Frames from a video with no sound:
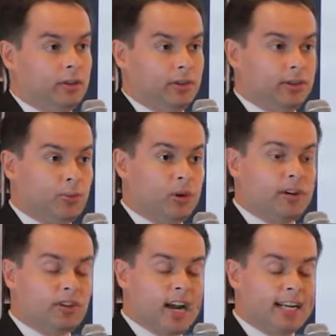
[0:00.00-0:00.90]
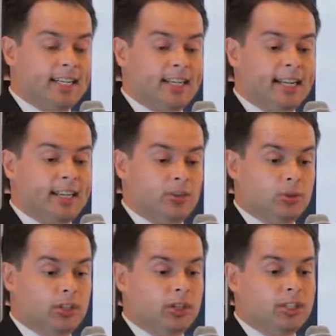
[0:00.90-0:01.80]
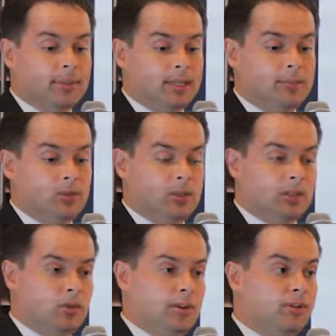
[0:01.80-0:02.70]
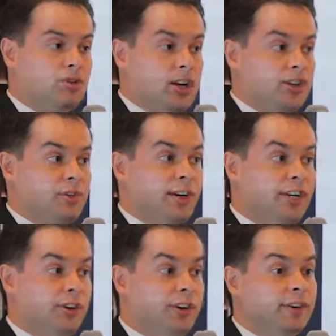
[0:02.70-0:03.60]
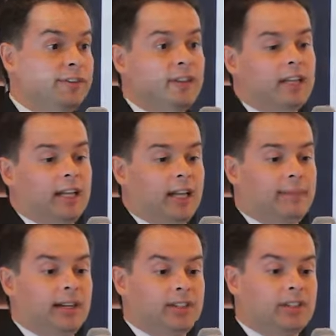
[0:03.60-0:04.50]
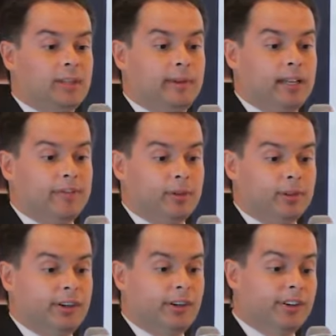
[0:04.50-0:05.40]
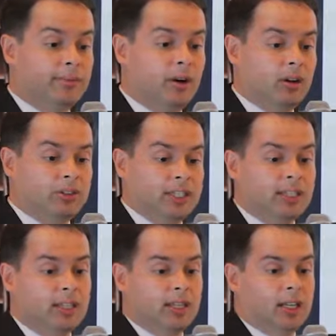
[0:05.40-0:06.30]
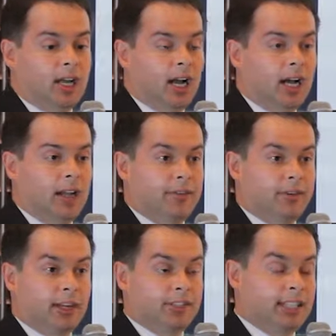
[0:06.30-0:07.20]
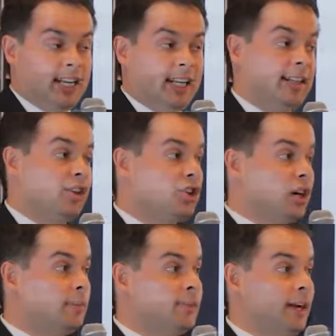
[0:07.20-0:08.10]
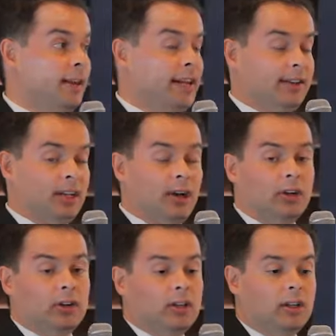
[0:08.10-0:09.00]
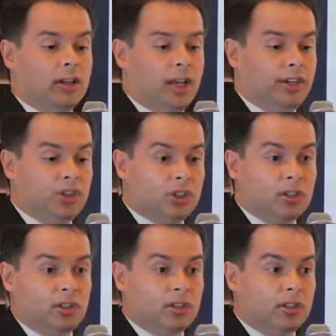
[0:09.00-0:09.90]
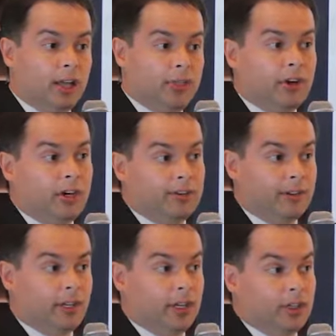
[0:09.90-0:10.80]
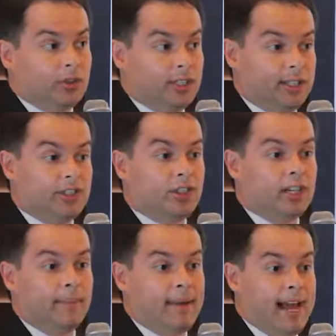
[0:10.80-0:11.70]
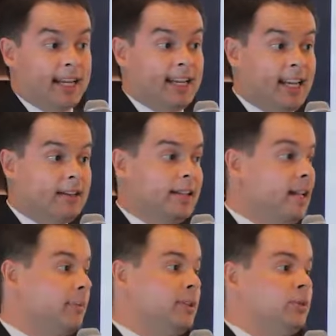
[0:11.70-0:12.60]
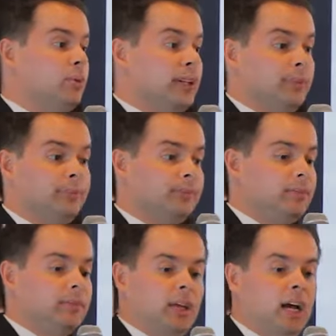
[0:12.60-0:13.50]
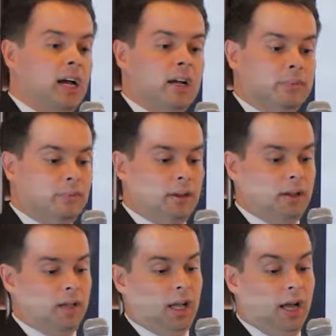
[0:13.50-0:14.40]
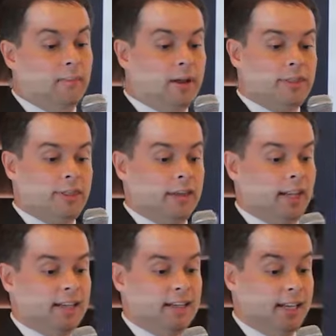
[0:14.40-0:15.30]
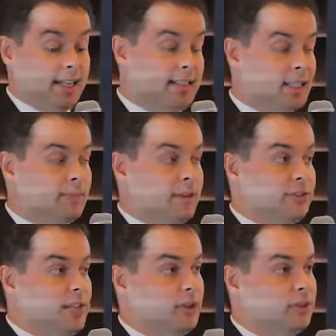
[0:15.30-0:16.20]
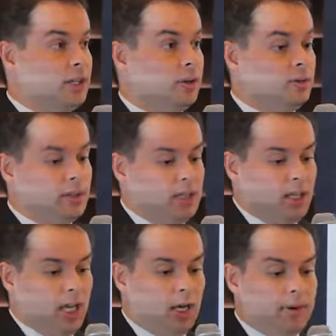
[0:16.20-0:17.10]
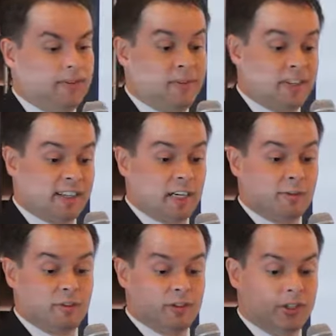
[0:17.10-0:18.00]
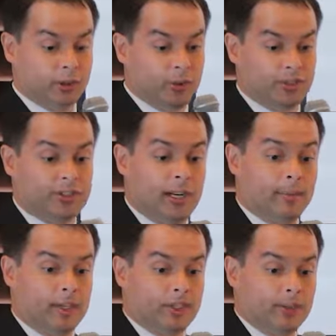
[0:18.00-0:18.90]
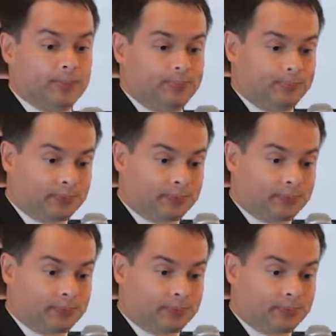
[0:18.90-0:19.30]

there's more retracting that has to occur, and sometimes you can sort of stretch the radial nerve, and patients can be left with the radial nerve palsy. If you're not sticking anything sharp down in that tunnel, you shouldn't cut the nerve, and usually this should come back. It can take between a month and 6 months, though, so we have to be very careful during the course of this operation.